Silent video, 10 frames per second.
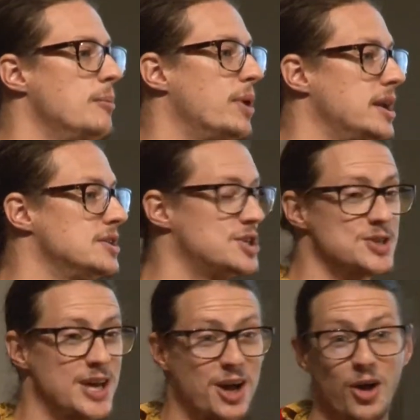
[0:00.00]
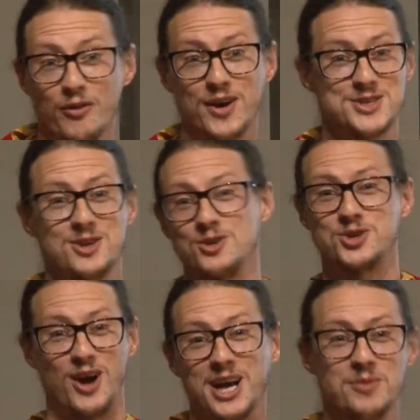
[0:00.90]
But just like all of us that are
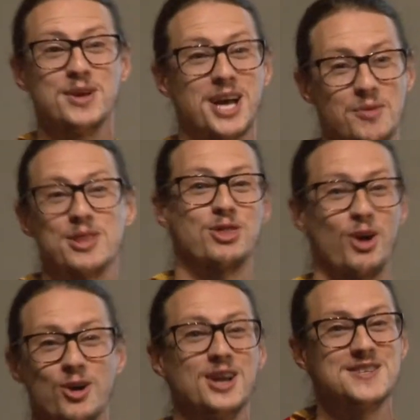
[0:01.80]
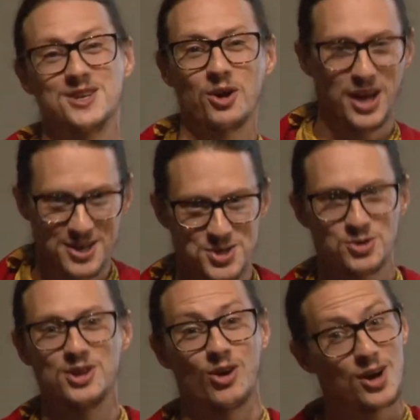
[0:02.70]
trying to become authorities in our
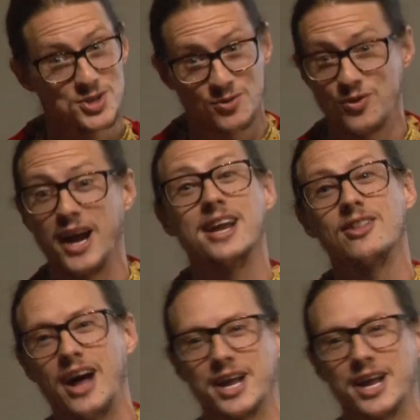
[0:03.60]
industry, they're also writing a